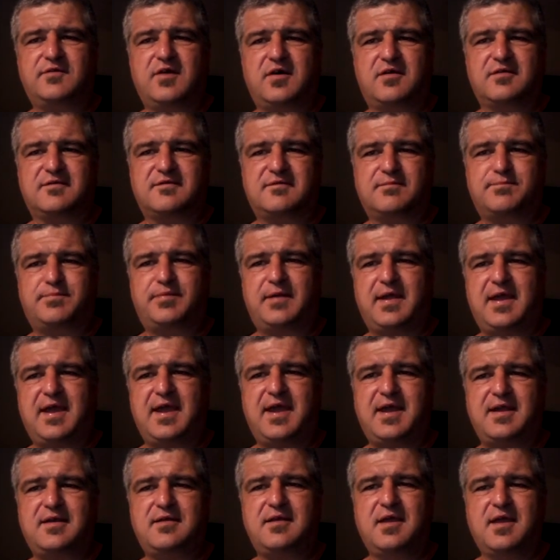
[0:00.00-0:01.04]
God's
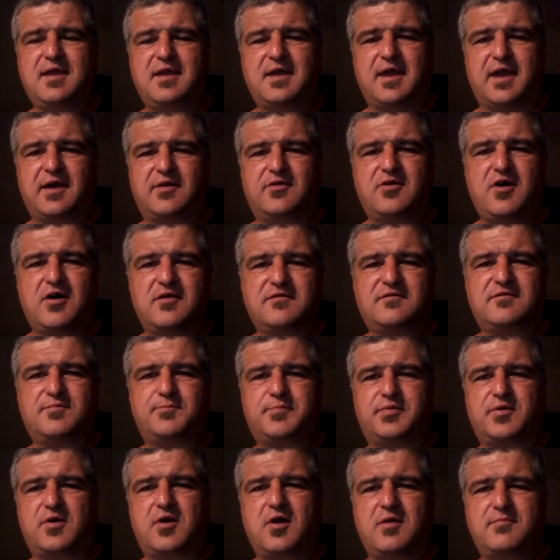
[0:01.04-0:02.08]
plan, and God's
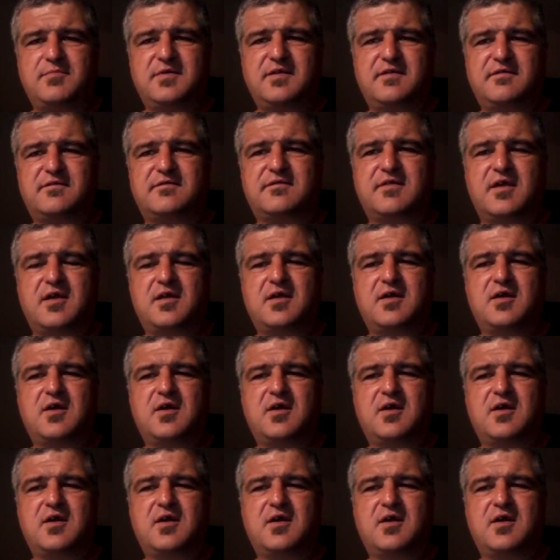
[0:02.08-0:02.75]
promise